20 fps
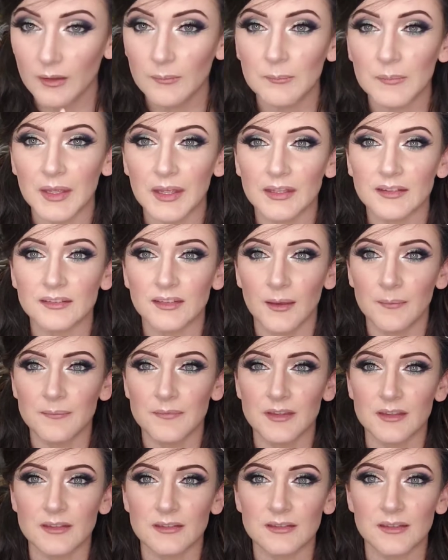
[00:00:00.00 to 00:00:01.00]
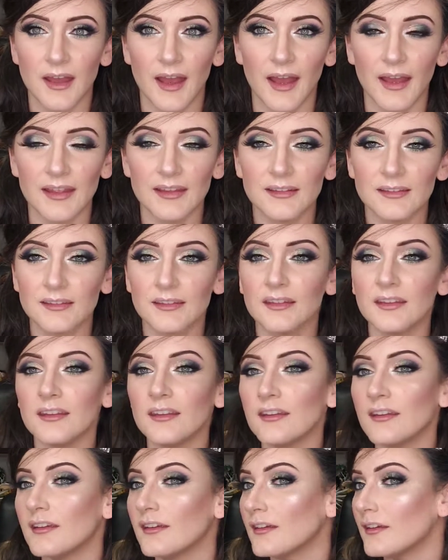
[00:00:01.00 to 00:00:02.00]
picks up this
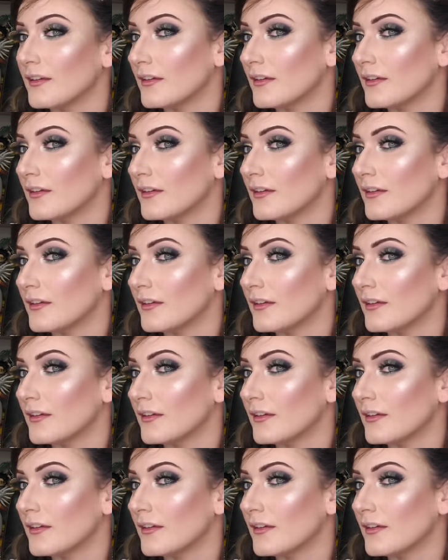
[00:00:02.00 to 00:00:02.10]
icy,